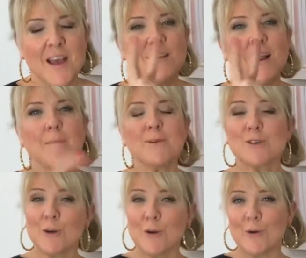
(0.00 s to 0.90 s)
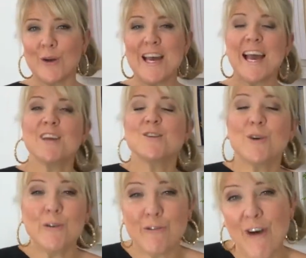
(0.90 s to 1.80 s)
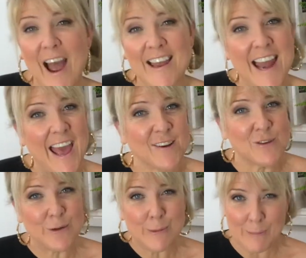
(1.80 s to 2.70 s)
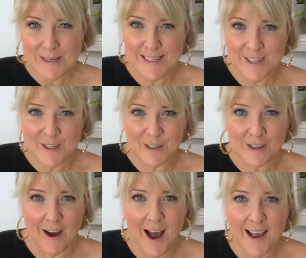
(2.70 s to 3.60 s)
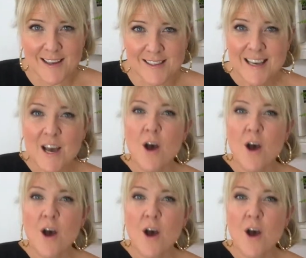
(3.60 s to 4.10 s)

Number two is your financial position, guys.